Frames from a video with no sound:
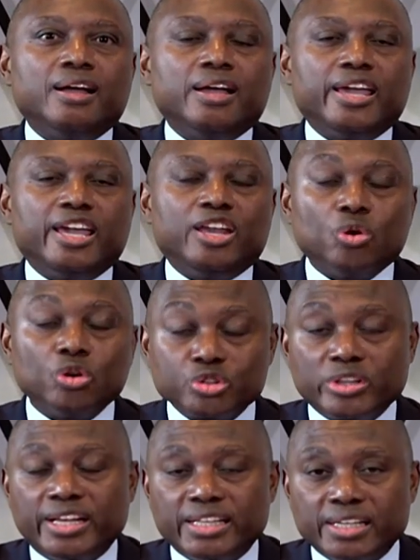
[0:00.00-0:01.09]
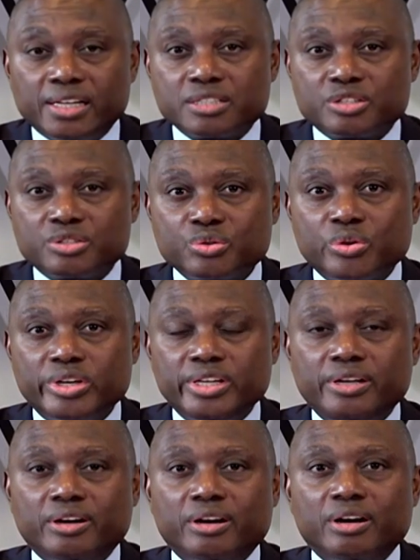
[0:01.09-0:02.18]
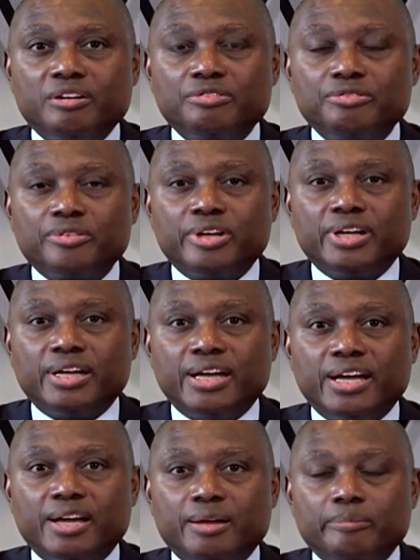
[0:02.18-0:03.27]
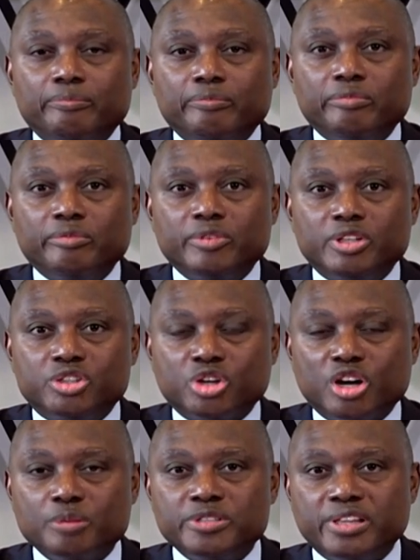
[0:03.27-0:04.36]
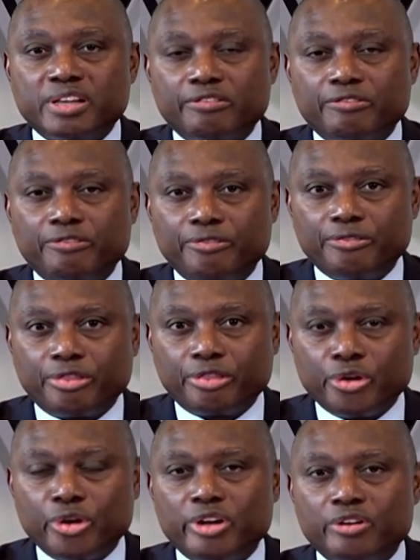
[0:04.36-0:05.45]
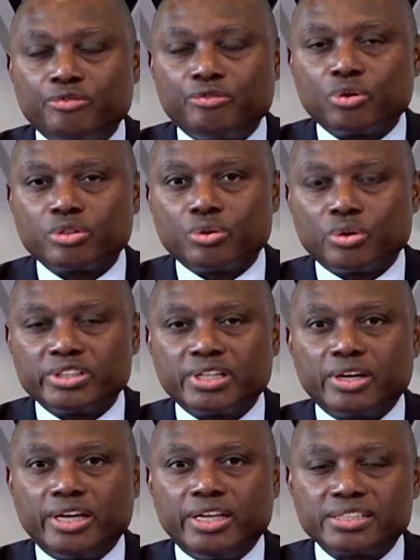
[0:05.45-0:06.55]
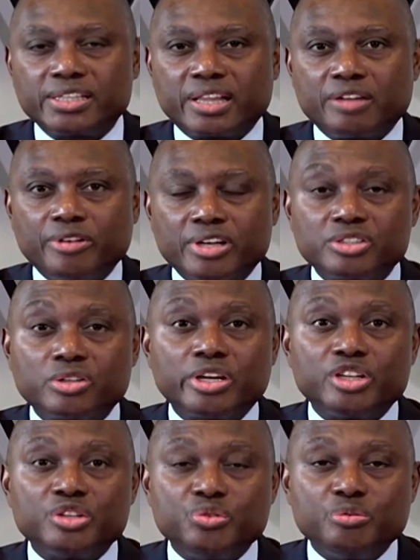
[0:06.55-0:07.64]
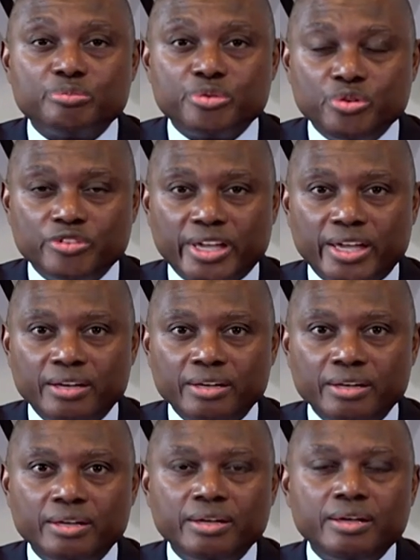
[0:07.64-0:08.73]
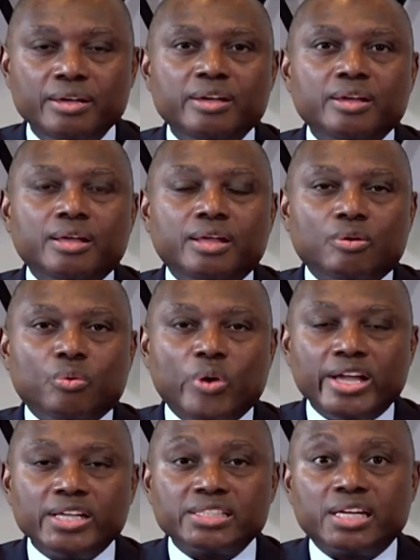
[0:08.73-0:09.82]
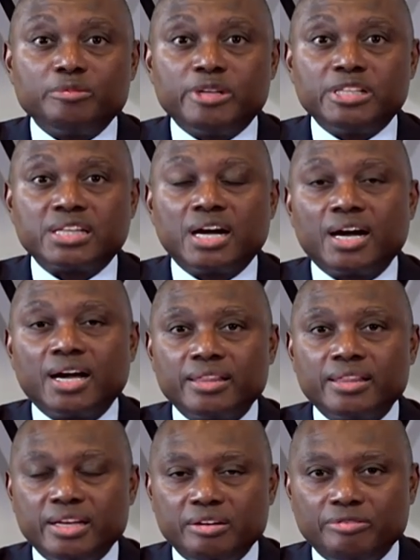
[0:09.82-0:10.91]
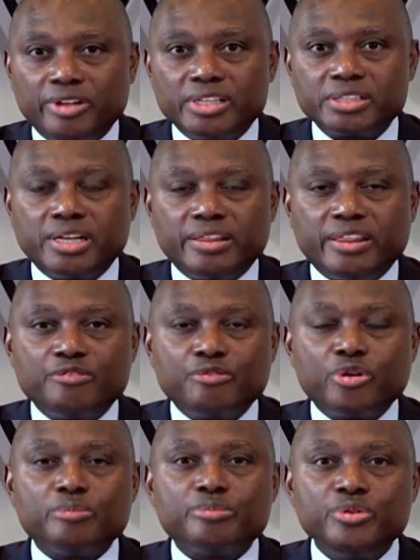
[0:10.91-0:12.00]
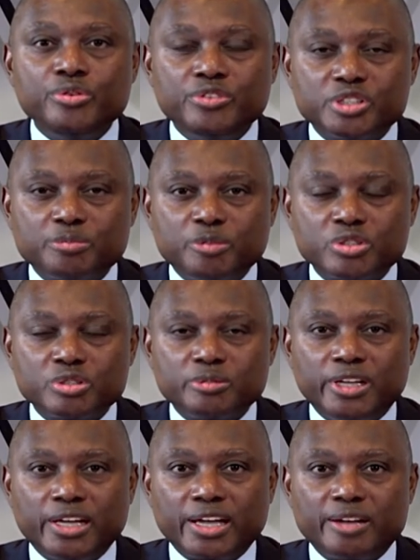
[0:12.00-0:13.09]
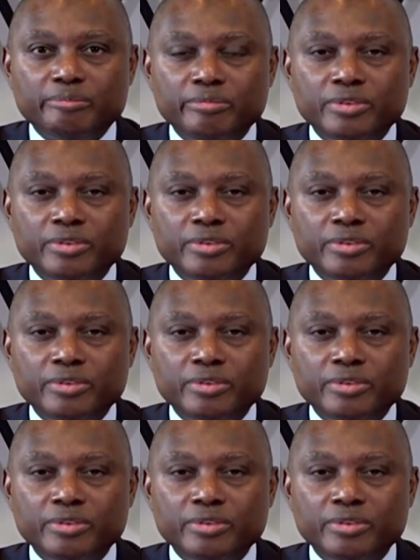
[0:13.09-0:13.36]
It also then tells a story of jobs in the third and fourth quarter in South Africa starting to improve again, wage settlements higher than inflation and therefore improved disposable income,